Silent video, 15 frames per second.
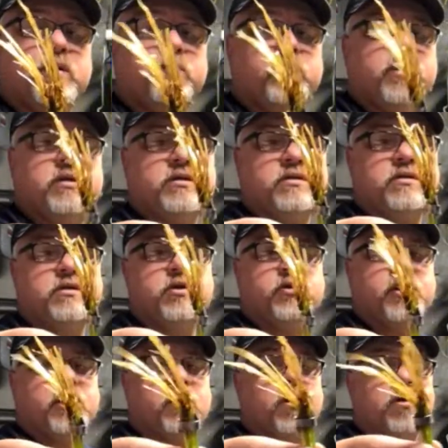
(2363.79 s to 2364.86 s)
But you
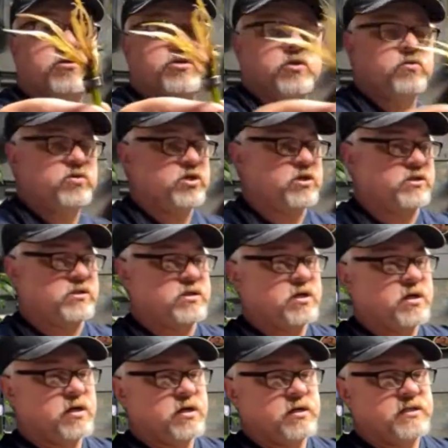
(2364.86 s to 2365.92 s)
could also just
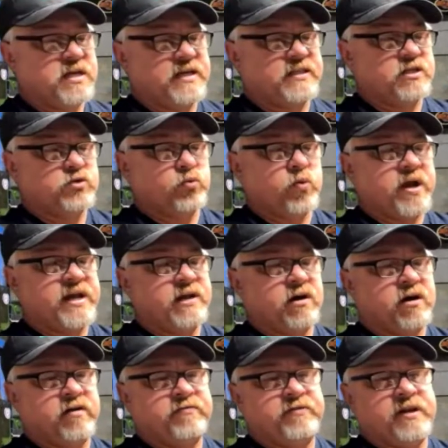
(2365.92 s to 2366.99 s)
take this weight
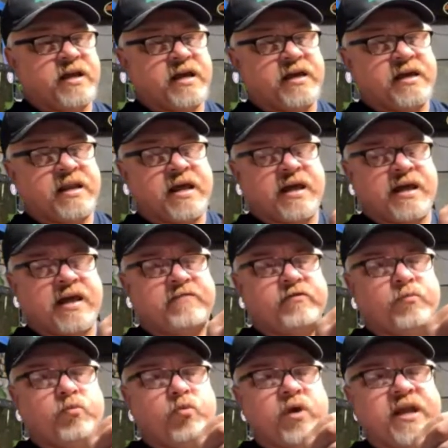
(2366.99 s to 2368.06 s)
off, and I have
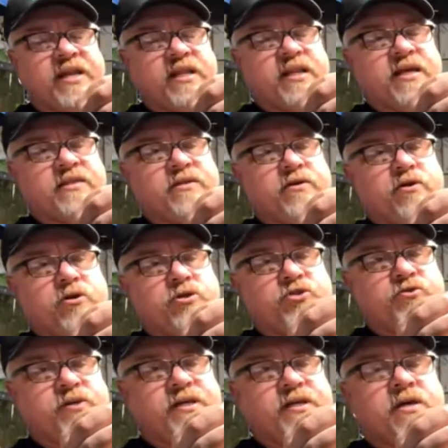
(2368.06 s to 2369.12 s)
them weighted at the
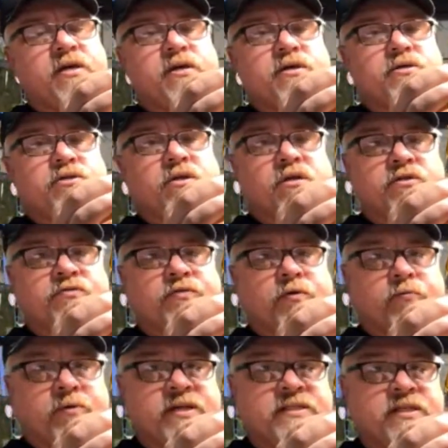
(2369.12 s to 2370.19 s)
nursery just for
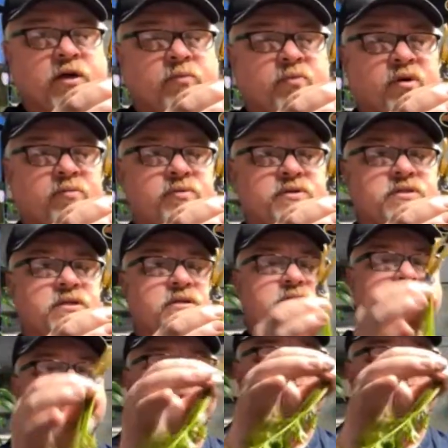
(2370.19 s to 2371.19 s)
retail purposes.